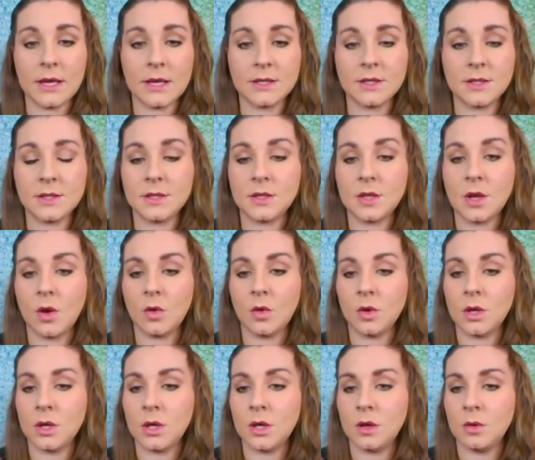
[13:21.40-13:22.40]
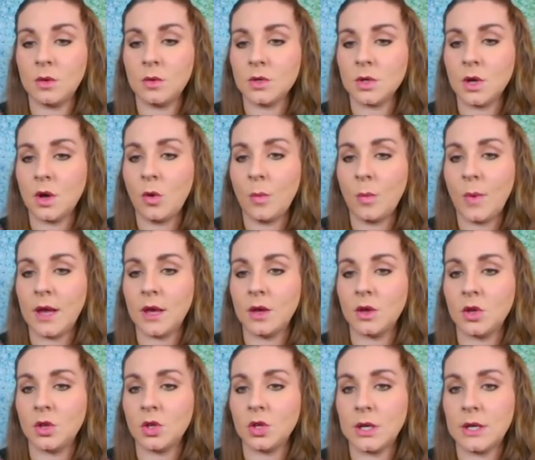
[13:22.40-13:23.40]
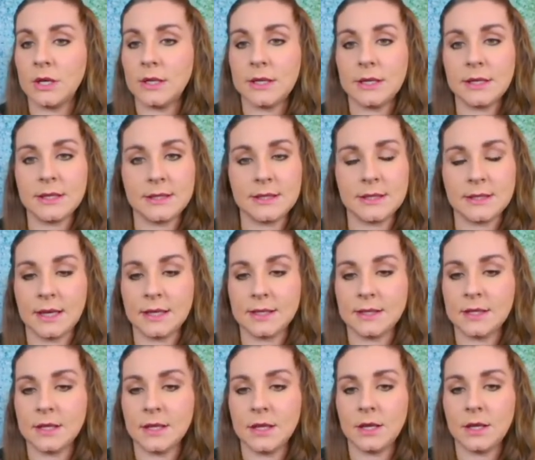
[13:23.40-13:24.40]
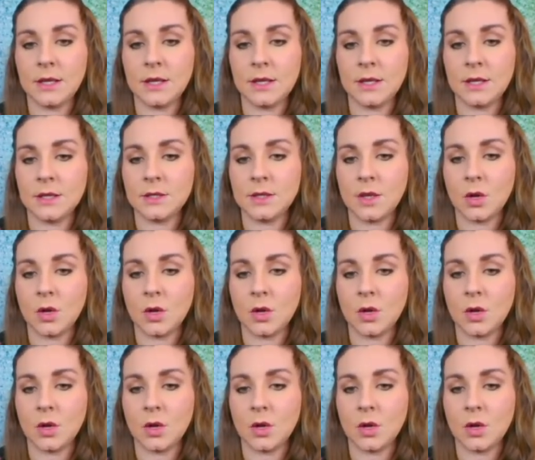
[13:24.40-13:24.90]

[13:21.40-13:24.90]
is so cute. Oh my goodness, Destiny is